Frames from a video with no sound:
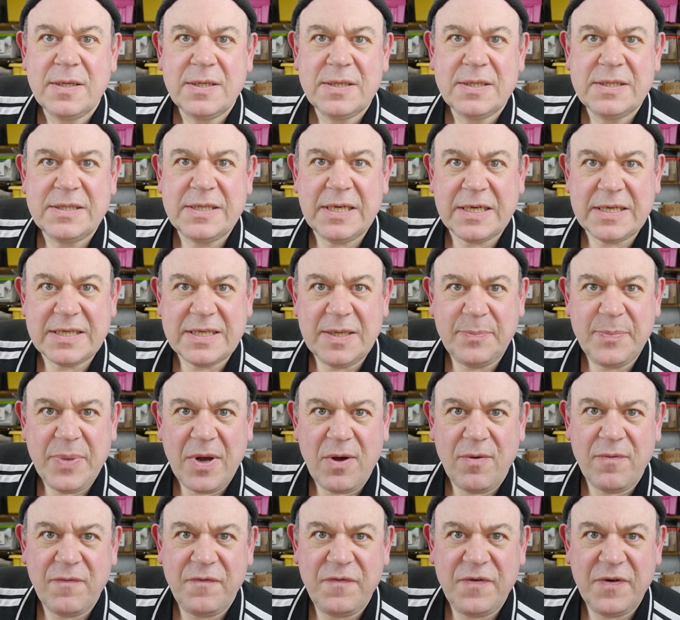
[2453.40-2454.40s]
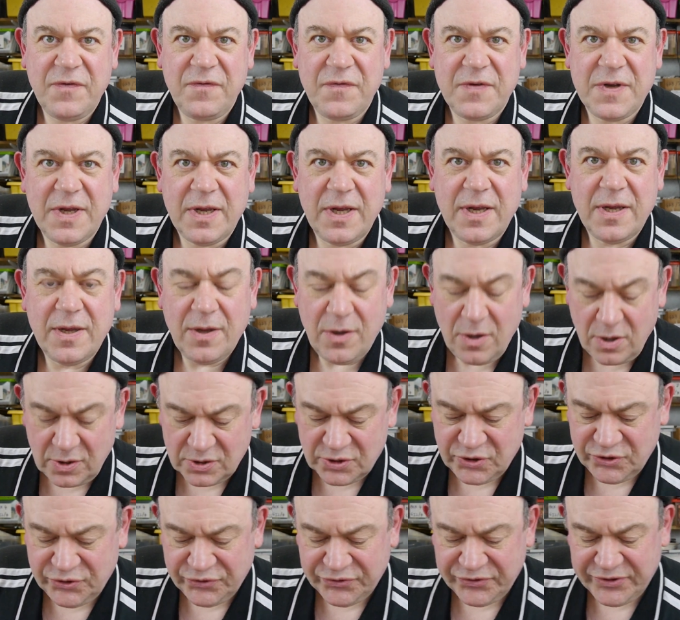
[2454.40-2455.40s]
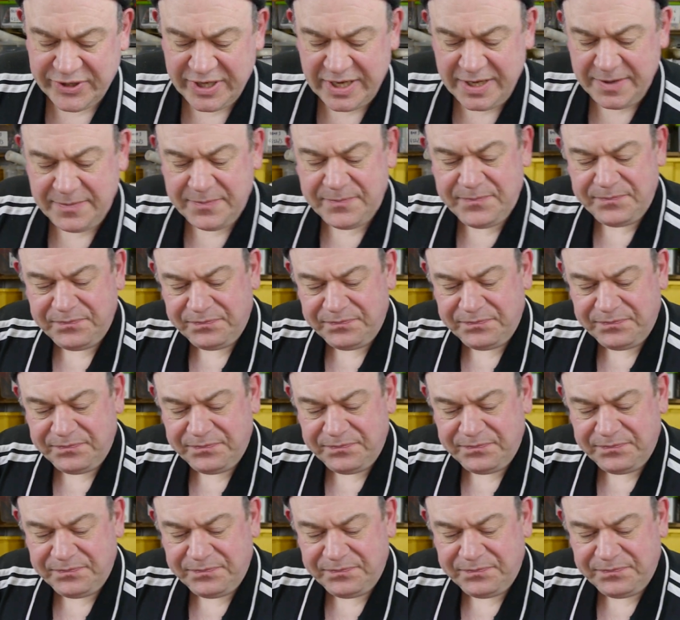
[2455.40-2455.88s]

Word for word: sixty pound fifty on Sunday,